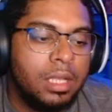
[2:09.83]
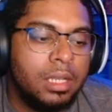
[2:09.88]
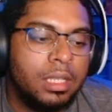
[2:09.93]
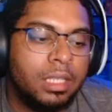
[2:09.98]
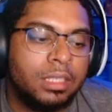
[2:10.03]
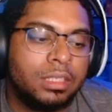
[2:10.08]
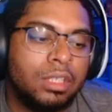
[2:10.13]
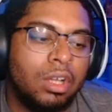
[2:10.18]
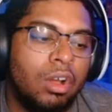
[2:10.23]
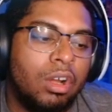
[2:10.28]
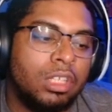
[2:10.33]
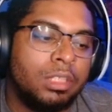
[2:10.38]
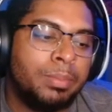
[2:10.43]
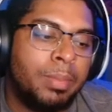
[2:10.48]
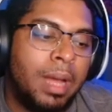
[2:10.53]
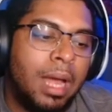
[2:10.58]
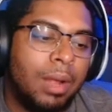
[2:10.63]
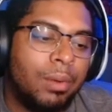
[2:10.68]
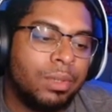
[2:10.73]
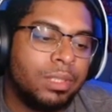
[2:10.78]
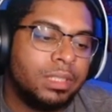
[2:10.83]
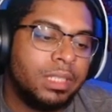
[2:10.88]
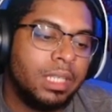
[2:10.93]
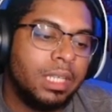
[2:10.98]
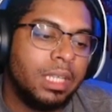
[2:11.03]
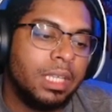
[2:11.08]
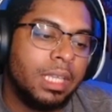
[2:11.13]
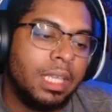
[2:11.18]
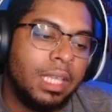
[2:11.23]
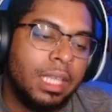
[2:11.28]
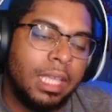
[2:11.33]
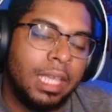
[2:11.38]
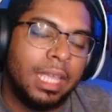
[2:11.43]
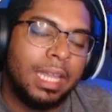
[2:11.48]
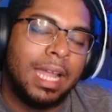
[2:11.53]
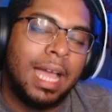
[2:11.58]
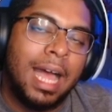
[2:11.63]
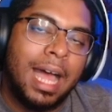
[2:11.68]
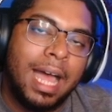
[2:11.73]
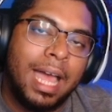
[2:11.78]
This card's power ceiling can
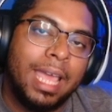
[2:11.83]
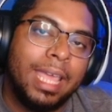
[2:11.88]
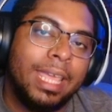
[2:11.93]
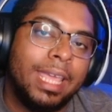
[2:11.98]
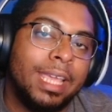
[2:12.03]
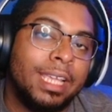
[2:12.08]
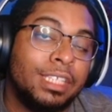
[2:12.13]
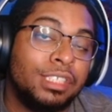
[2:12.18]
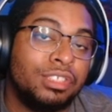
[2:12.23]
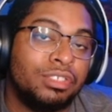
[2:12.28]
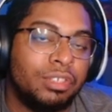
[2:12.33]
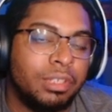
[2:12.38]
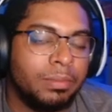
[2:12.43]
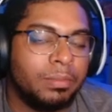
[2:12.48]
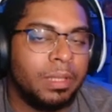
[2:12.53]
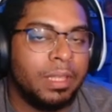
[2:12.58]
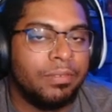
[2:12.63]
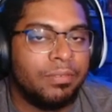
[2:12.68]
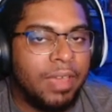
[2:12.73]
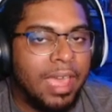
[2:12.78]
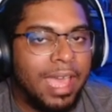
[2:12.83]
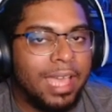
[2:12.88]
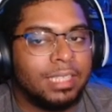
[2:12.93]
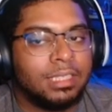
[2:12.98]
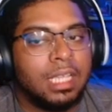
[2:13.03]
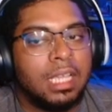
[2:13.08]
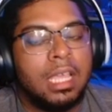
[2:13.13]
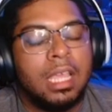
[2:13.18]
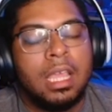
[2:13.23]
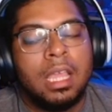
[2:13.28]
get high extremely fast.